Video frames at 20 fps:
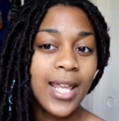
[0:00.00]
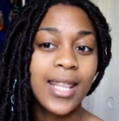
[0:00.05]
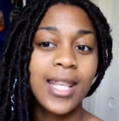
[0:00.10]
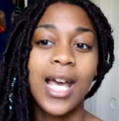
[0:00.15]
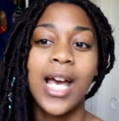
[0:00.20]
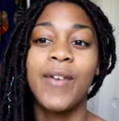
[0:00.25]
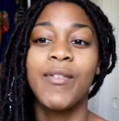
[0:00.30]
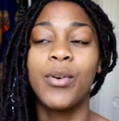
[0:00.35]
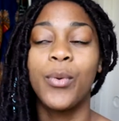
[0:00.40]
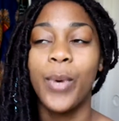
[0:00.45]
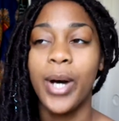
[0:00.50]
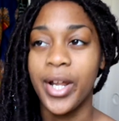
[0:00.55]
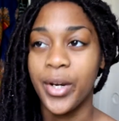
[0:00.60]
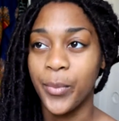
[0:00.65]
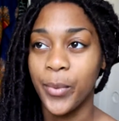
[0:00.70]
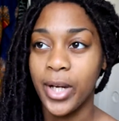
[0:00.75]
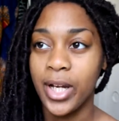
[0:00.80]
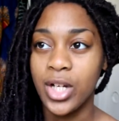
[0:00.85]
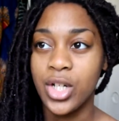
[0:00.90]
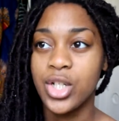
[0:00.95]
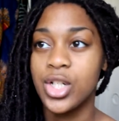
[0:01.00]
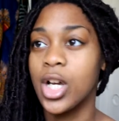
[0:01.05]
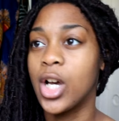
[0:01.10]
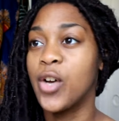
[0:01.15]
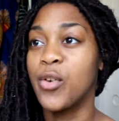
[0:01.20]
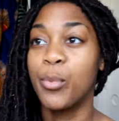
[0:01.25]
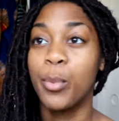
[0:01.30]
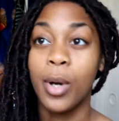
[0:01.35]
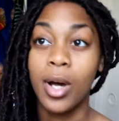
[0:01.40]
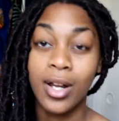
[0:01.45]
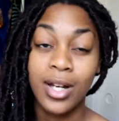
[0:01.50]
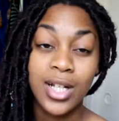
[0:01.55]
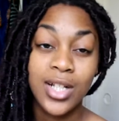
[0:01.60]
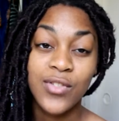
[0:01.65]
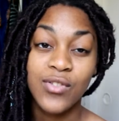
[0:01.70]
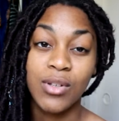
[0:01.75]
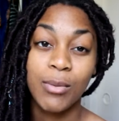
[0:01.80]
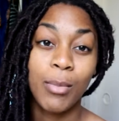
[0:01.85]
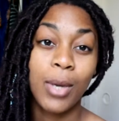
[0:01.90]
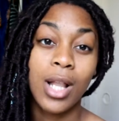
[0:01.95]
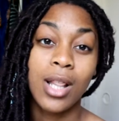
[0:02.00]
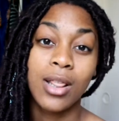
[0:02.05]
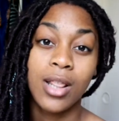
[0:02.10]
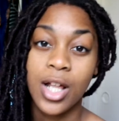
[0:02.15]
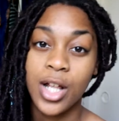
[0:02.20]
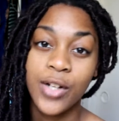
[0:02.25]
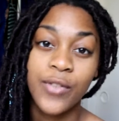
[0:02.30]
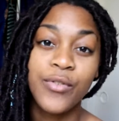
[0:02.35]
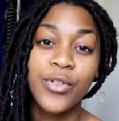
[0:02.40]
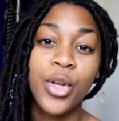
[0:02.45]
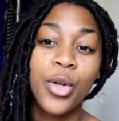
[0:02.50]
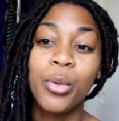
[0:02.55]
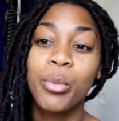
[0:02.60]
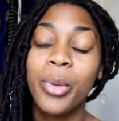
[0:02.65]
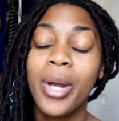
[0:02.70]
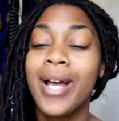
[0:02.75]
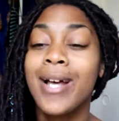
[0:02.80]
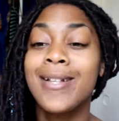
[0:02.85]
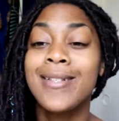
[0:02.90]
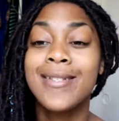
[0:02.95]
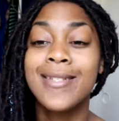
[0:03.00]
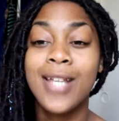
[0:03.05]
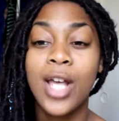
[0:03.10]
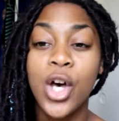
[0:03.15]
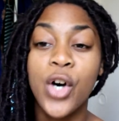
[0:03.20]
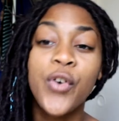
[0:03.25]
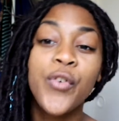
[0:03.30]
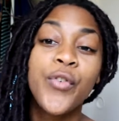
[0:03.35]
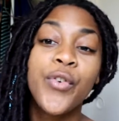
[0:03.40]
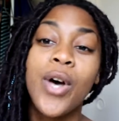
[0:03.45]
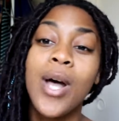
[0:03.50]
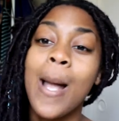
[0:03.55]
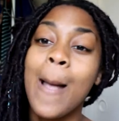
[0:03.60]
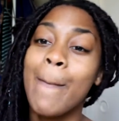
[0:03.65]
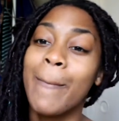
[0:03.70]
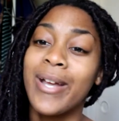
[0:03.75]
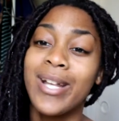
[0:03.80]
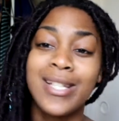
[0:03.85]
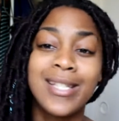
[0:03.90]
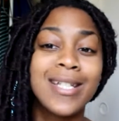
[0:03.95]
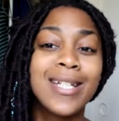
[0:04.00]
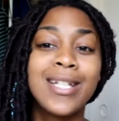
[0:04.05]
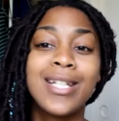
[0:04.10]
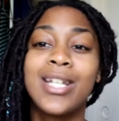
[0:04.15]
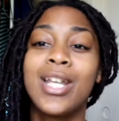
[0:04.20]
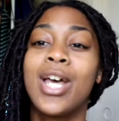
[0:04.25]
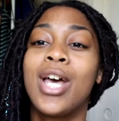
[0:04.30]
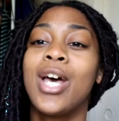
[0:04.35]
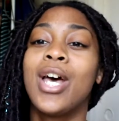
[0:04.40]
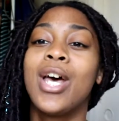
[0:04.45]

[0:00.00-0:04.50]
They have a wide range of products from a lot of known brands, Elf, Pantene,